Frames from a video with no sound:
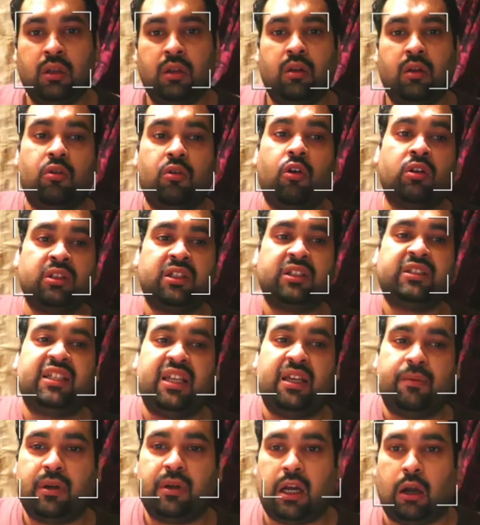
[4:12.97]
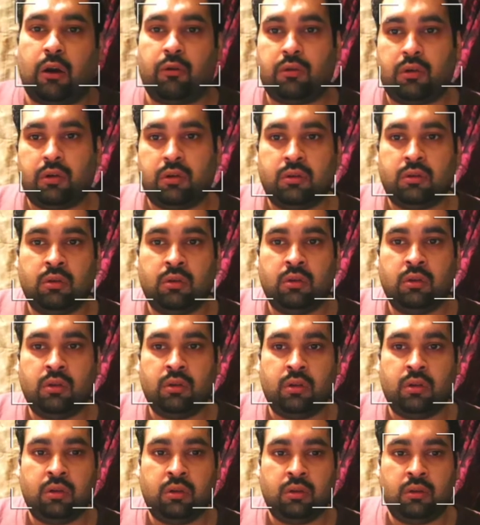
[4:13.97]
on the same account
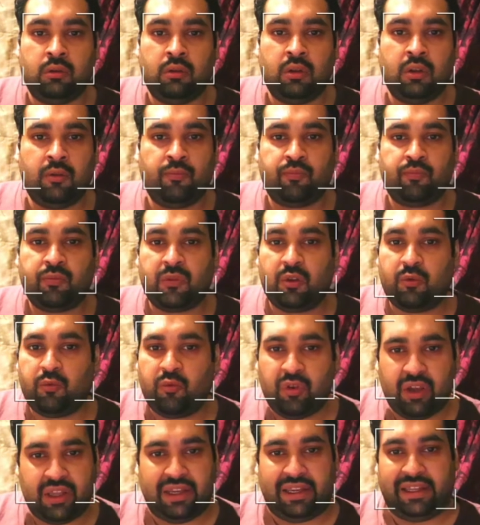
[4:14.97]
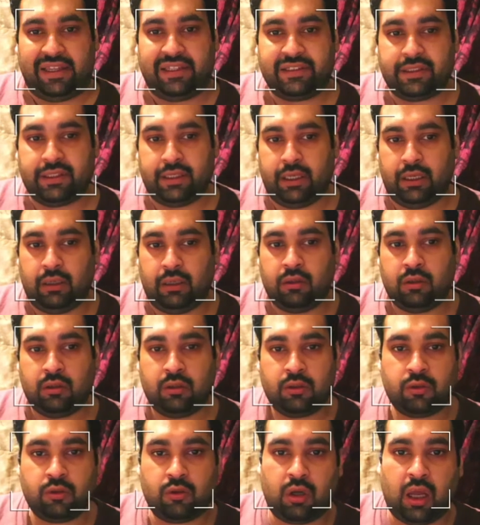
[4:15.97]
very easily.
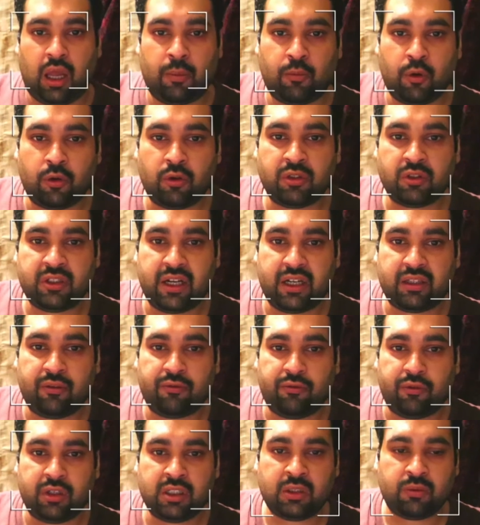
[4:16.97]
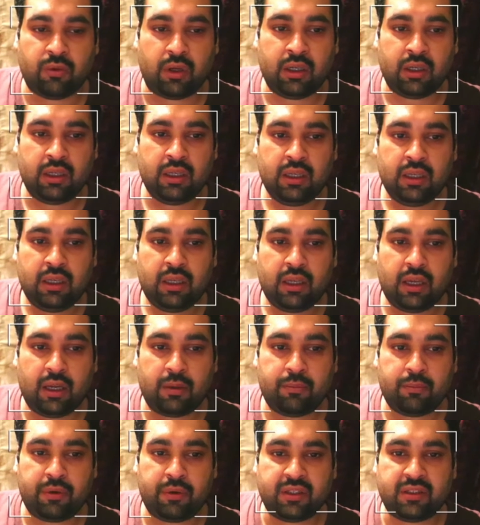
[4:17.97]
So I'm going to select the first one and press the